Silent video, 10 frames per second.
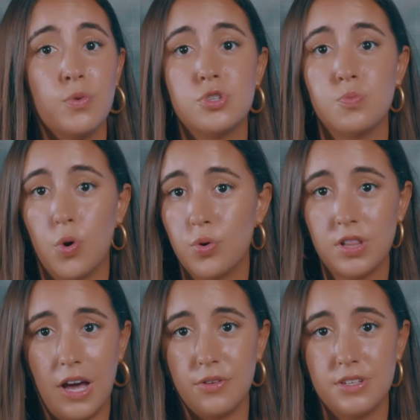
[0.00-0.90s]
which won't
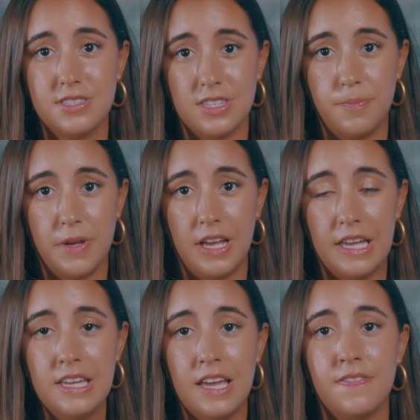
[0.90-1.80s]
allow you to sleep at
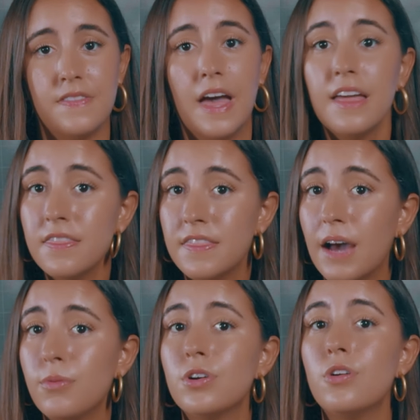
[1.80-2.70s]
night, and then
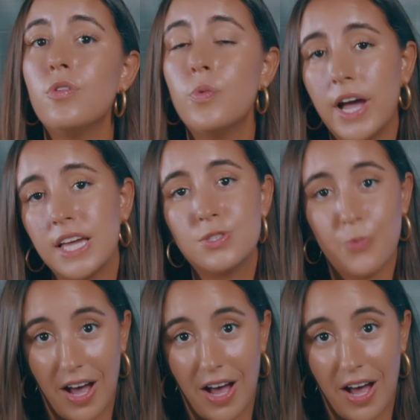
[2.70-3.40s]
that will go away as